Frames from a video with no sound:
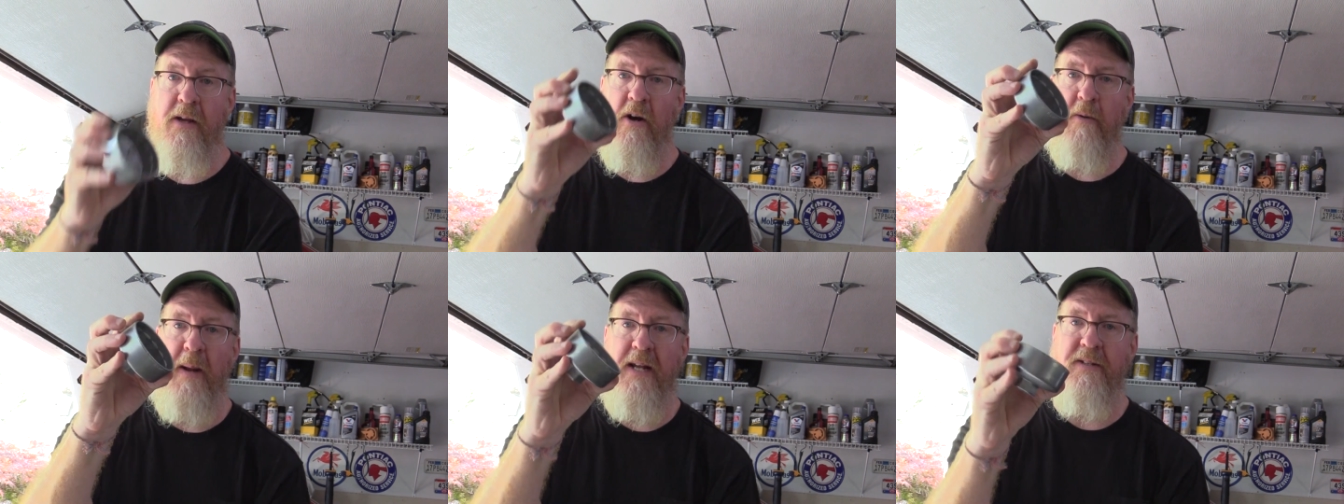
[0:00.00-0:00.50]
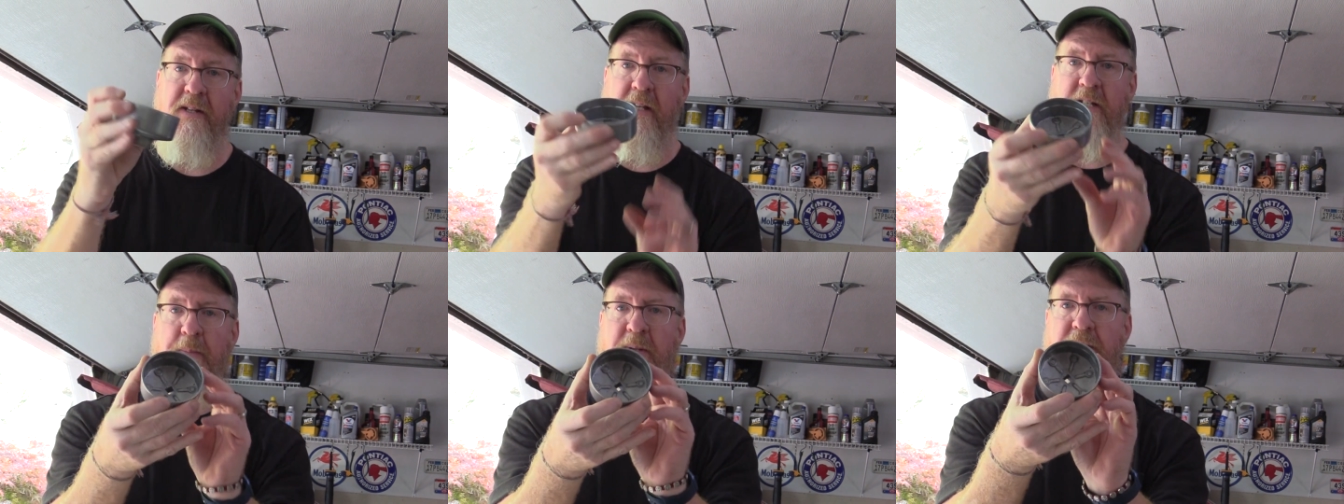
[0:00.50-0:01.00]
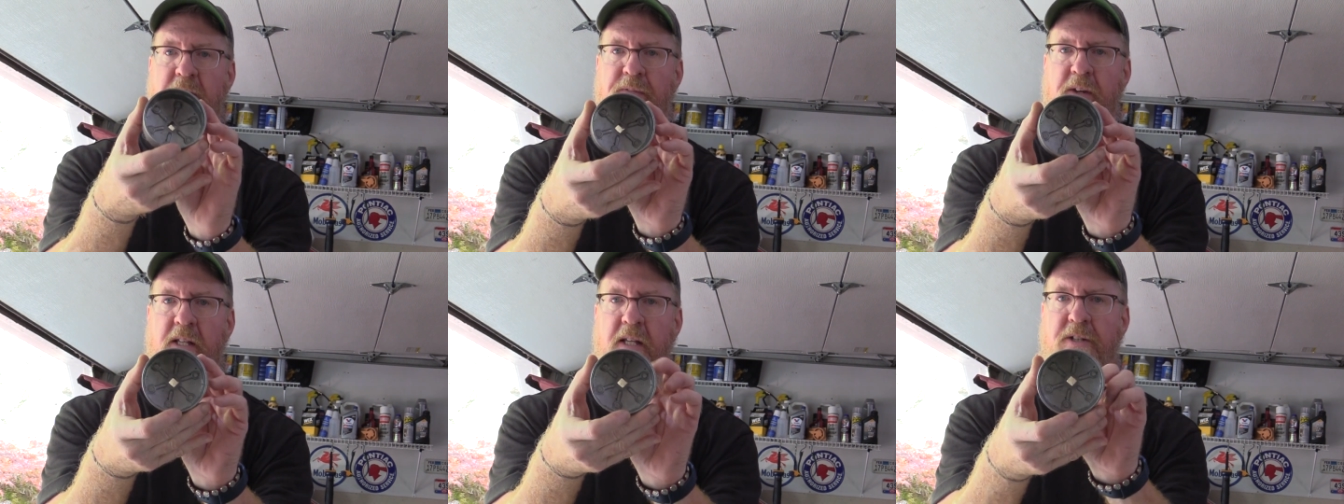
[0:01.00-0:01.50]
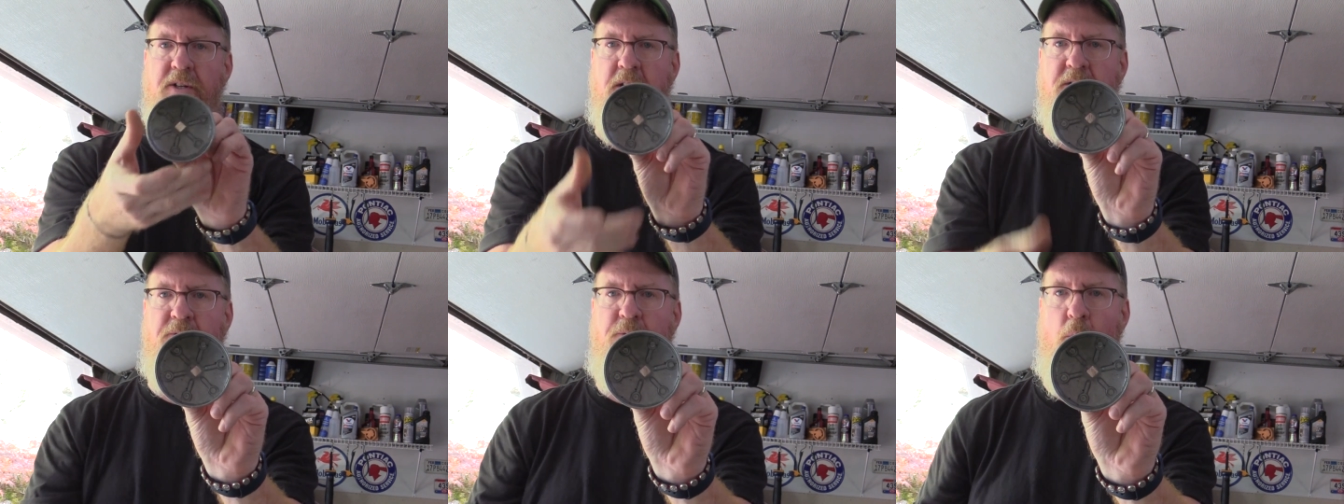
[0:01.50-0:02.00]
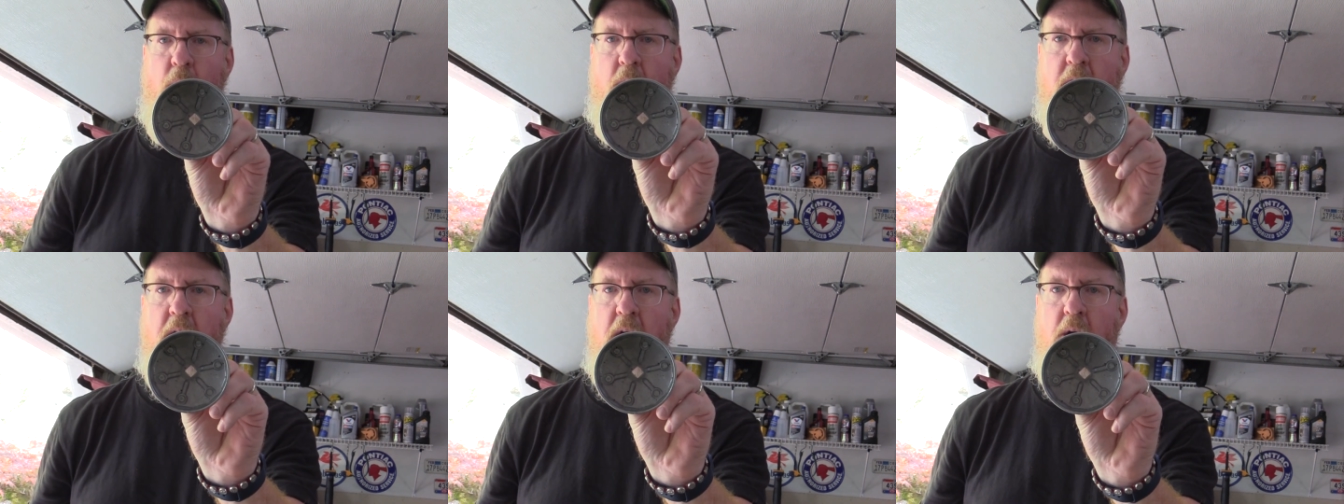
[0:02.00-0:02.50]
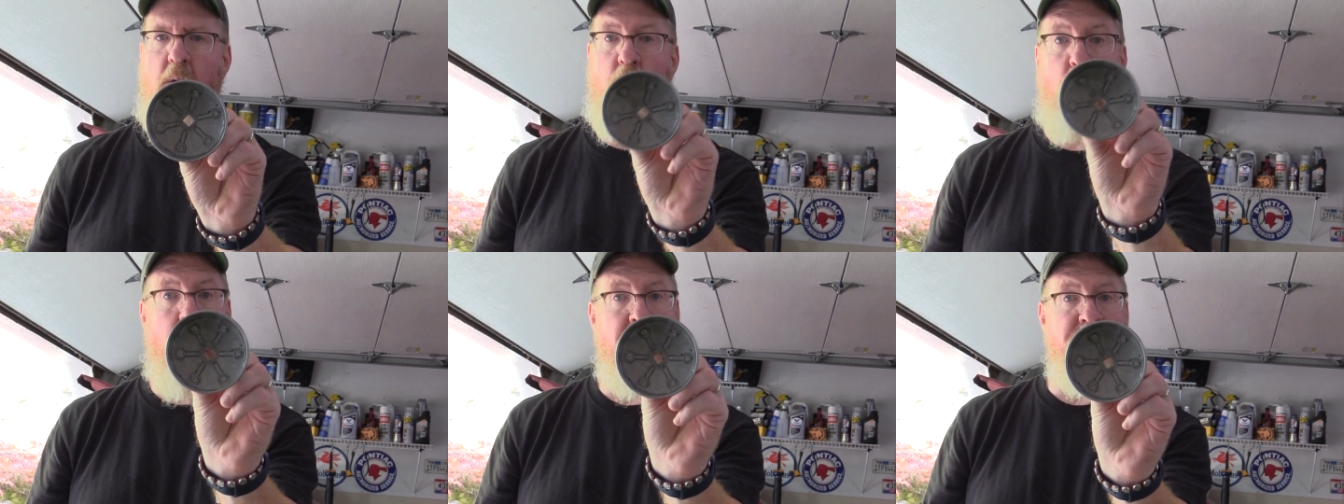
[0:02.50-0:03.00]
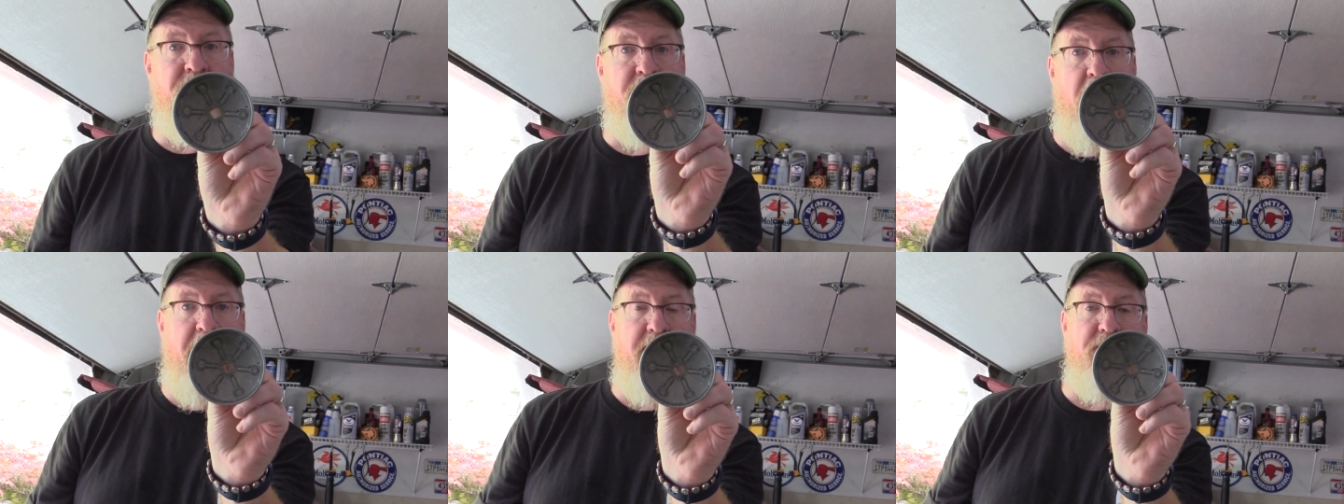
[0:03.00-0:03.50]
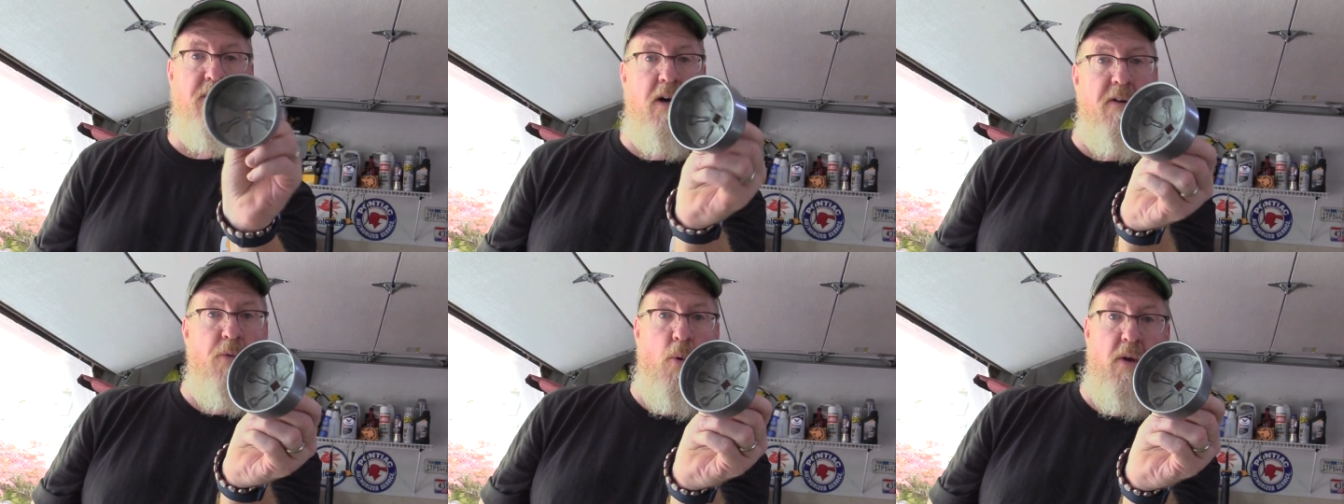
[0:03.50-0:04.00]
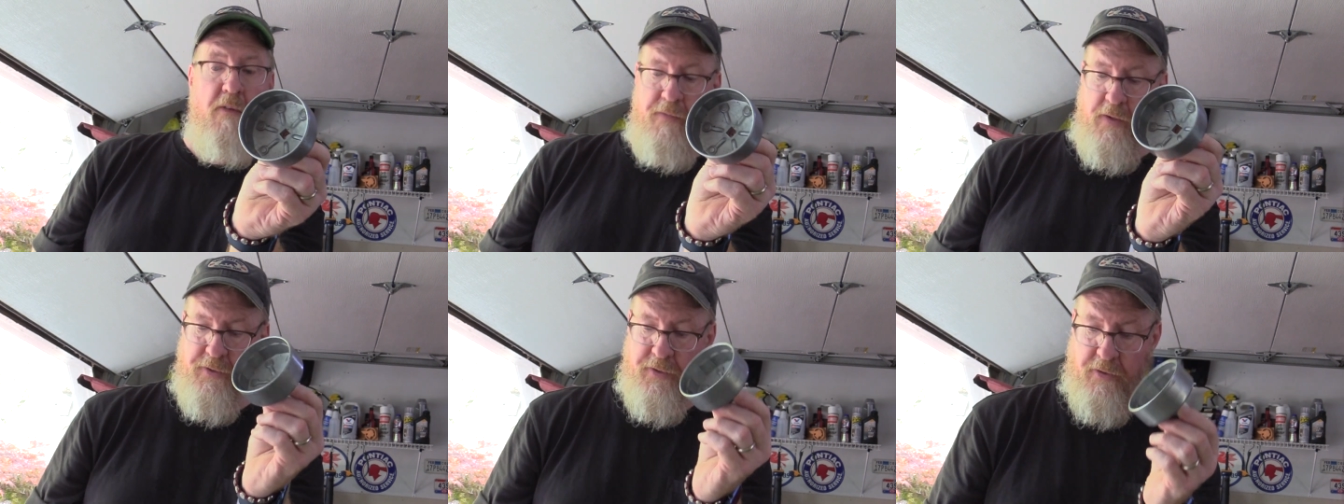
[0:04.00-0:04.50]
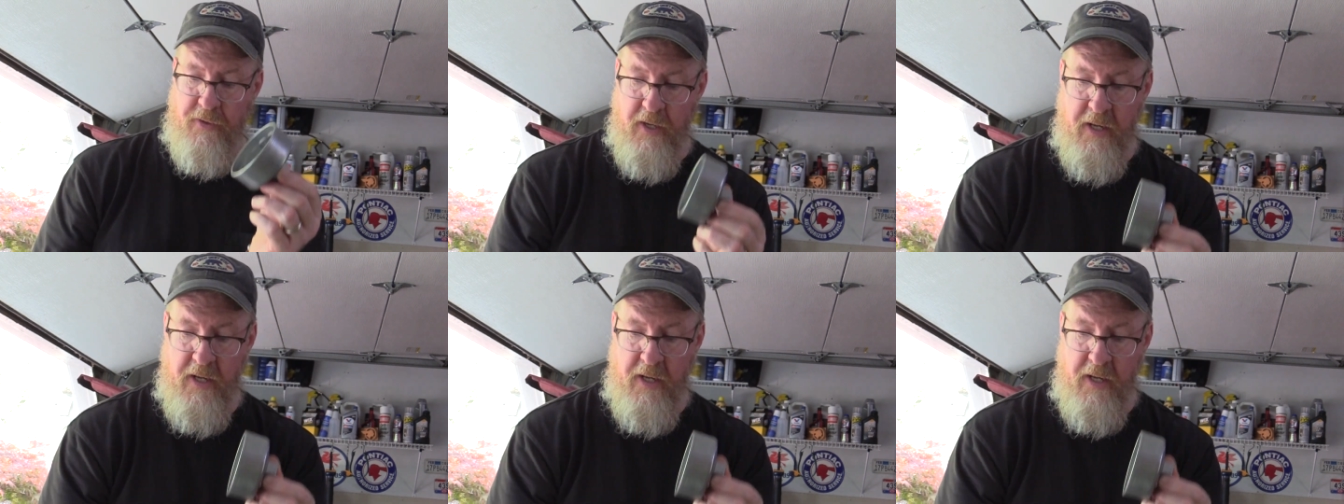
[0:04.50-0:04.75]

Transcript: that are basically specifically just for one size of oil filter.